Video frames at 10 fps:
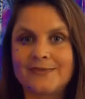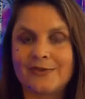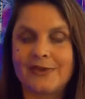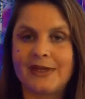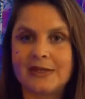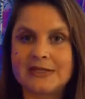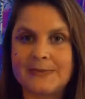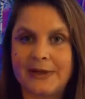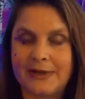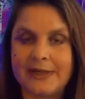for the
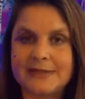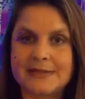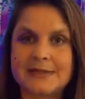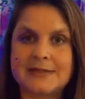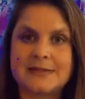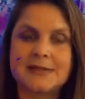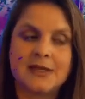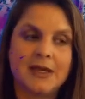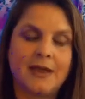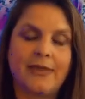experiences
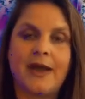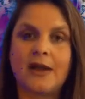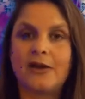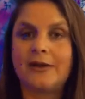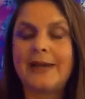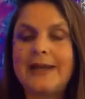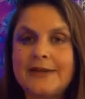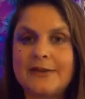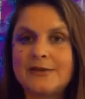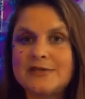that
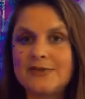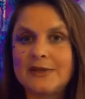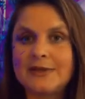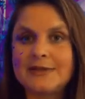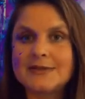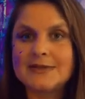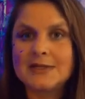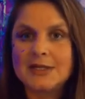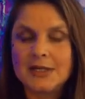created those feelings.